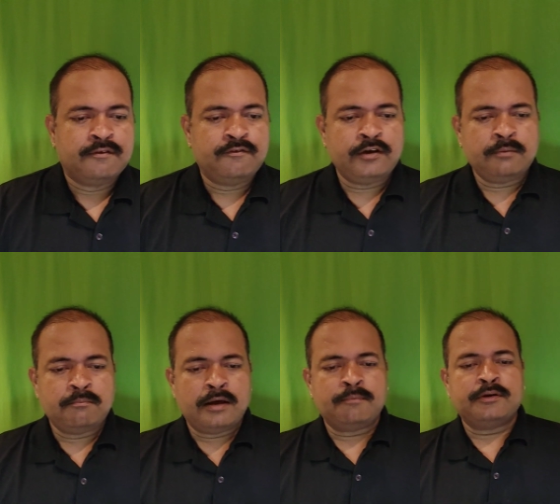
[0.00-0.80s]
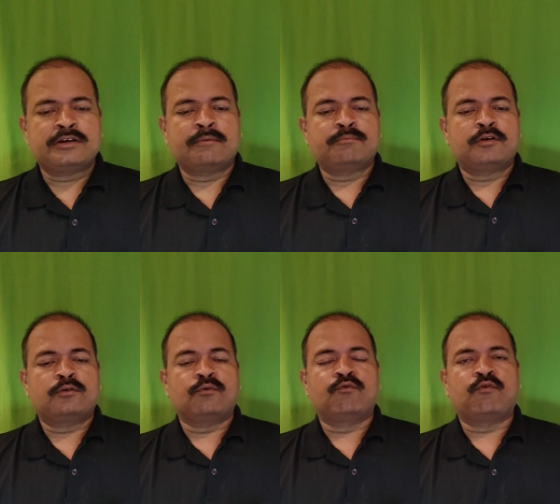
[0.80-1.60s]
We may be
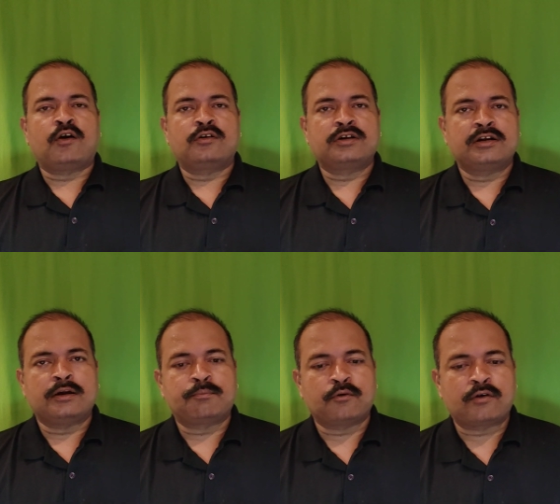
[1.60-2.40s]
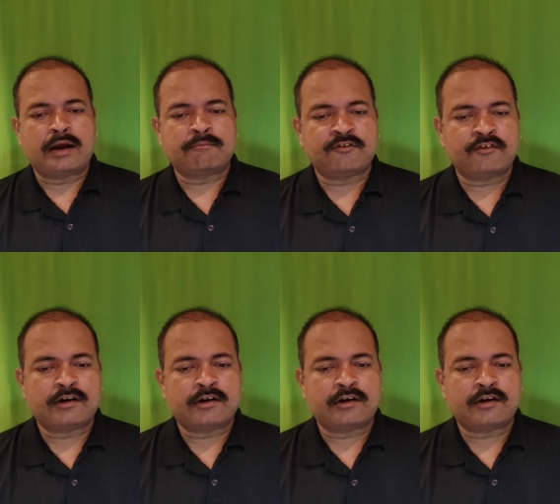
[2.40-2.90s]
tempted to falter in a program of